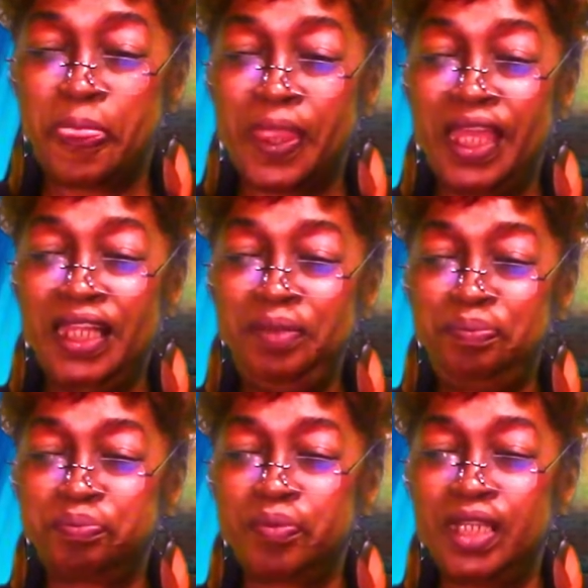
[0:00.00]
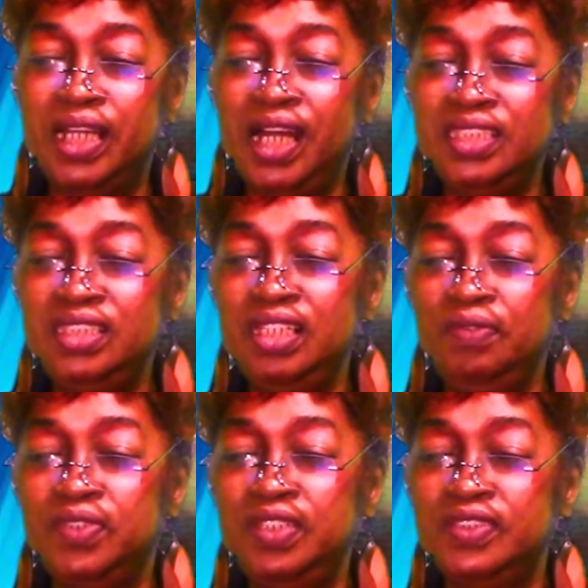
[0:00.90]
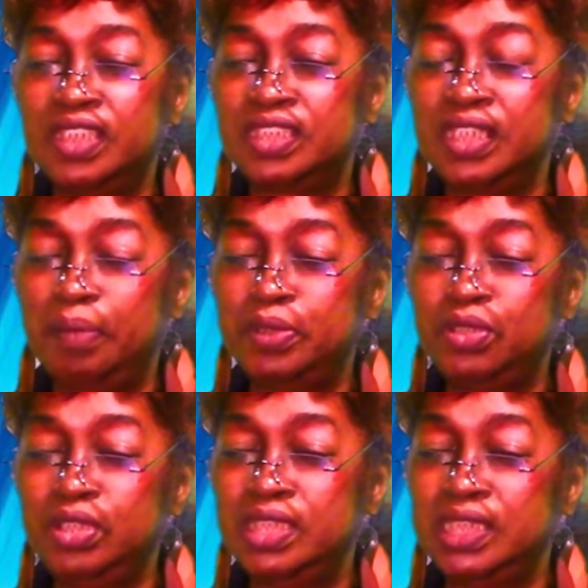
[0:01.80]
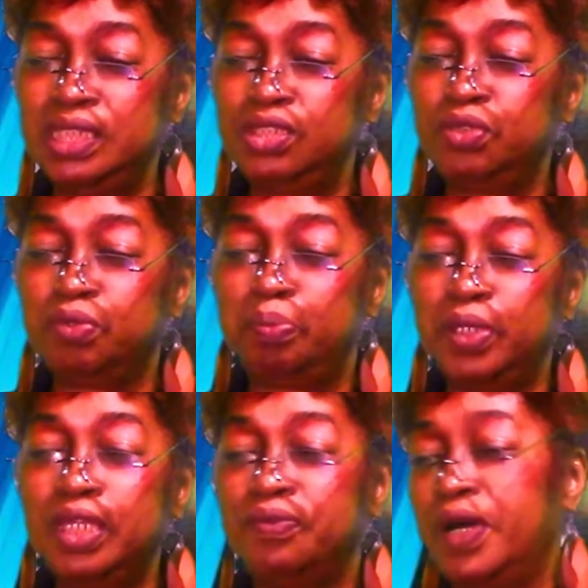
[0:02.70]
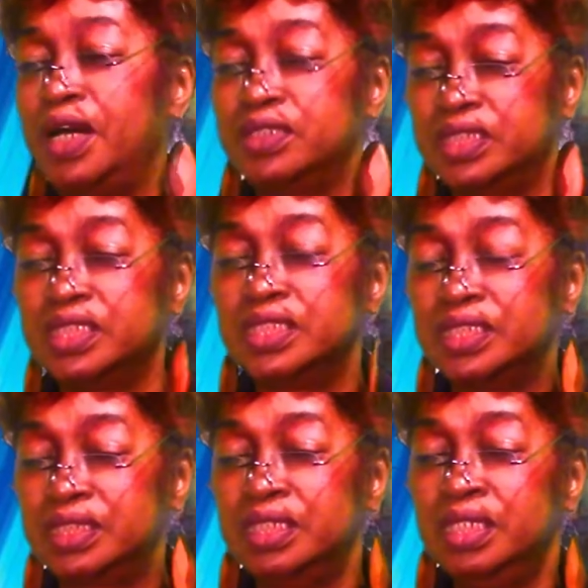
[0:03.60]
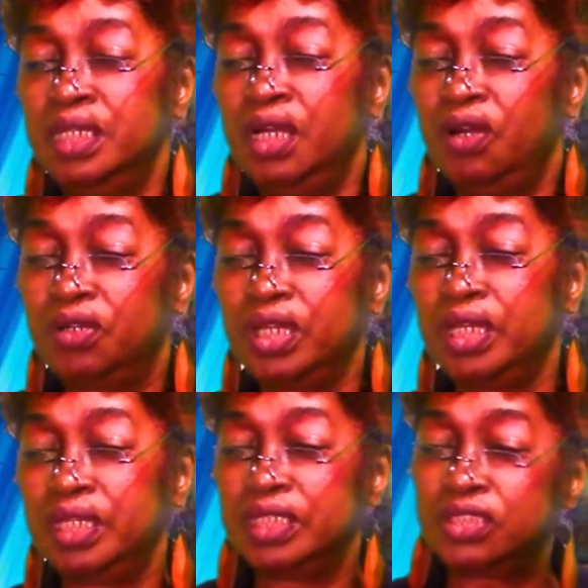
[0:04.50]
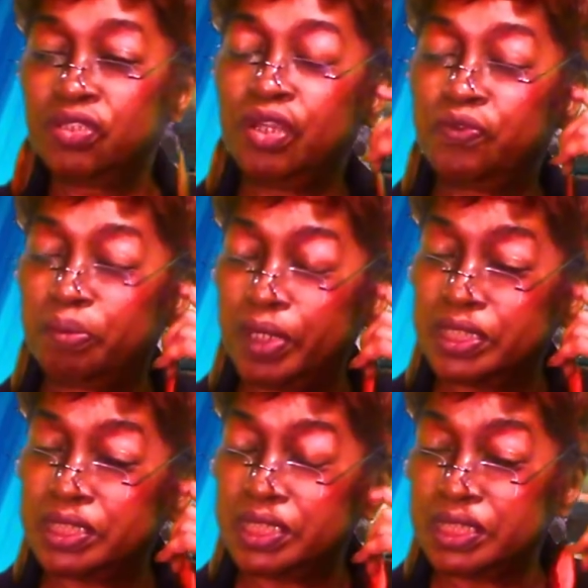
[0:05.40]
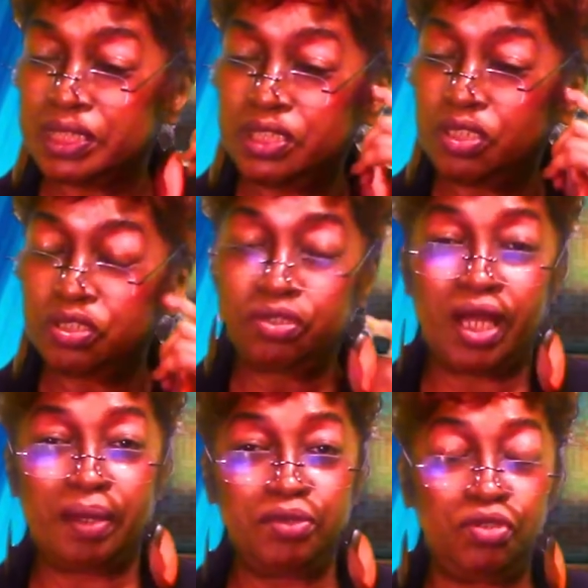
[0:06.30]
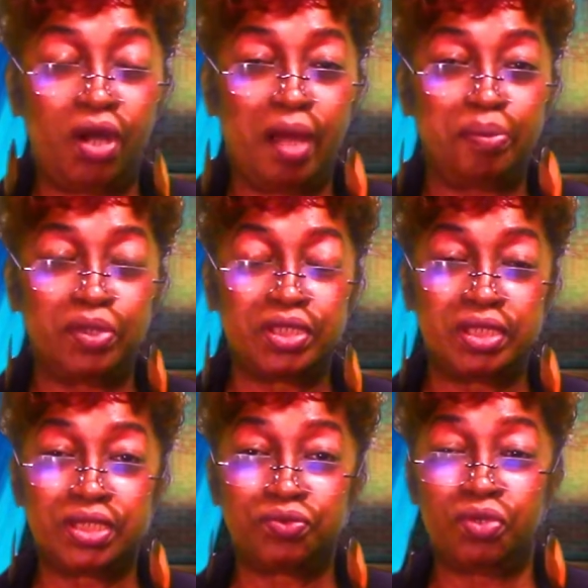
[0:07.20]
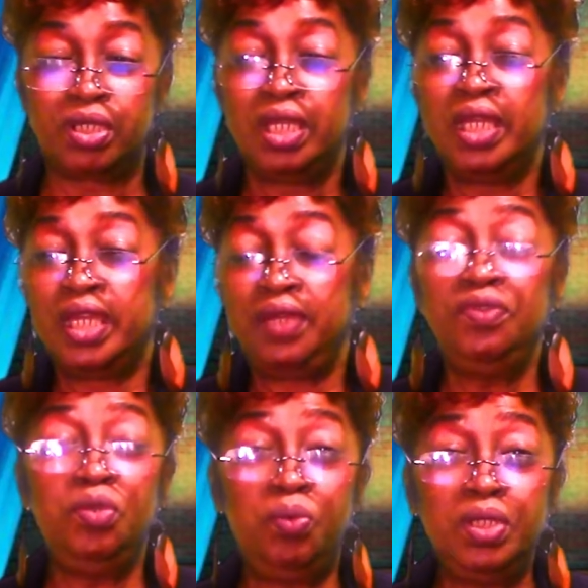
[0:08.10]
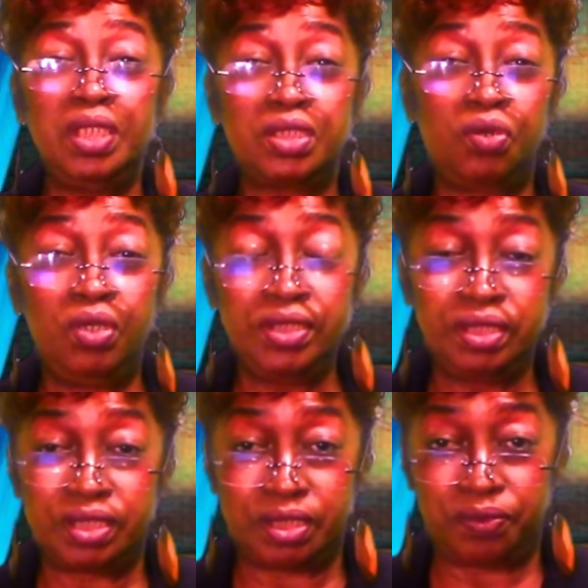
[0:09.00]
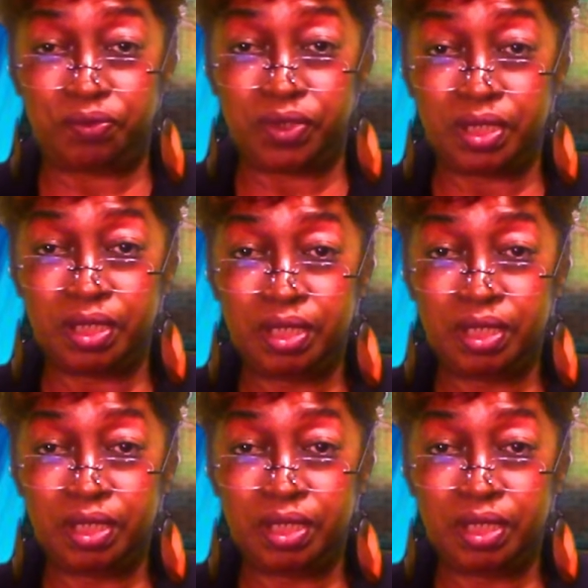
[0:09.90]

Okay? And God's love gives us an opportunity to repent for our sins, okay, and turn from our sins. You know, you know how a person does wrong, even the one that's causing the suffering.